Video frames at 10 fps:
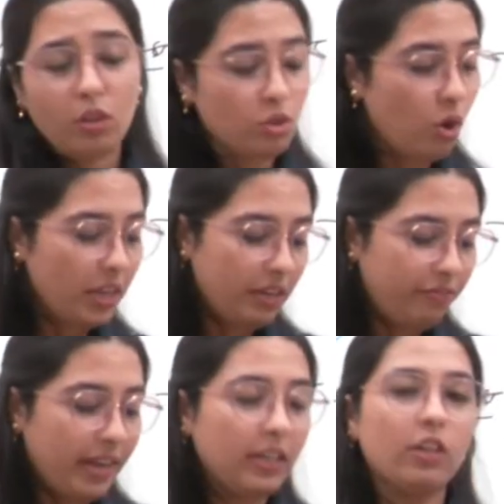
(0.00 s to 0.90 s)
So
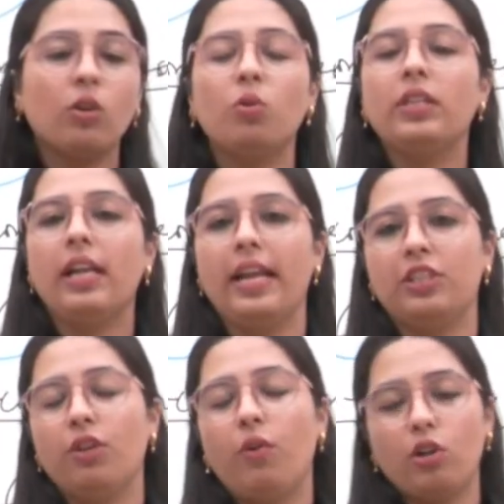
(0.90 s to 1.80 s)
if I conclude the
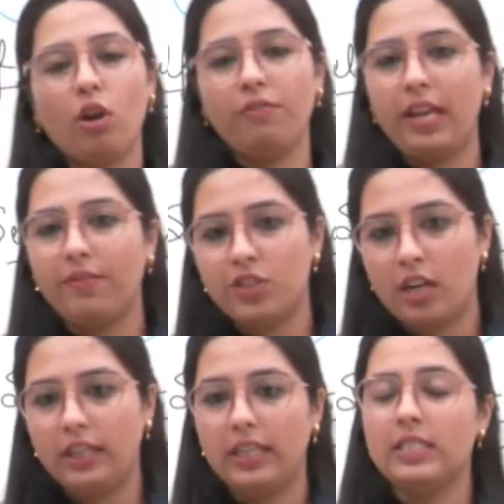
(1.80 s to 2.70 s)
lecture, what all we have
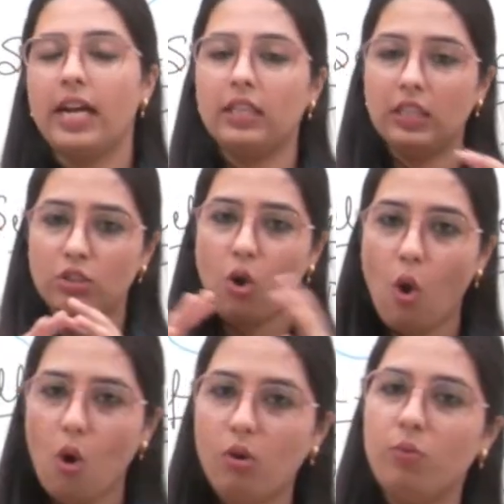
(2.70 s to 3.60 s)
studied is that this
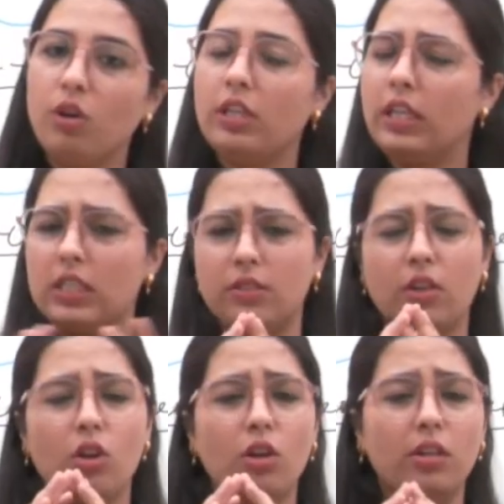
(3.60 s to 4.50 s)
whole world is
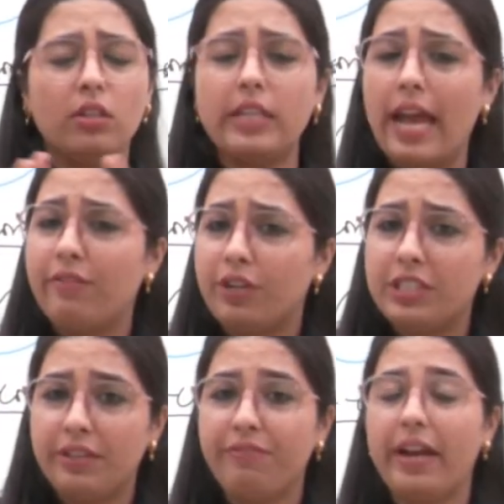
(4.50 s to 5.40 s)

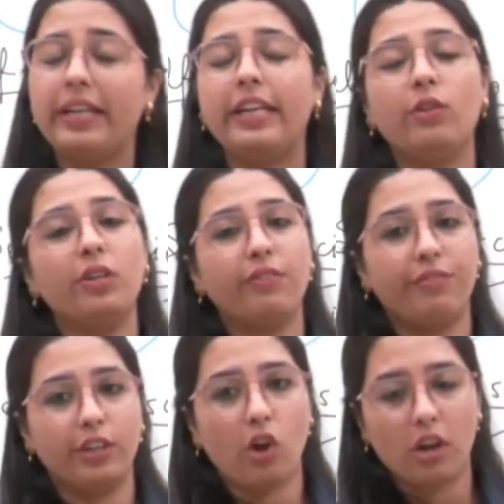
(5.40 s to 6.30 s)
diversified into
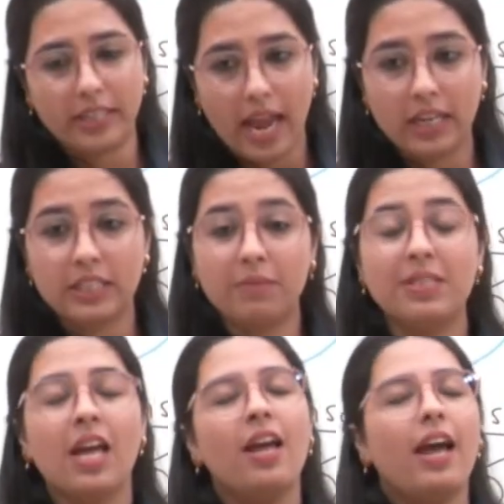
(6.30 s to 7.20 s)
different
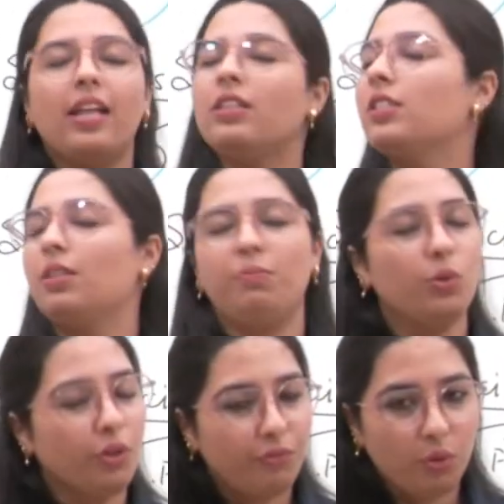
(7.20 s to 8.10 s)
organisms, and this is a
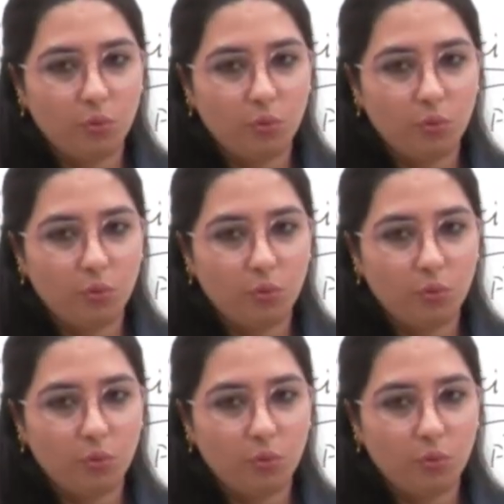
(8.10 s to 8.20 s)
beautiful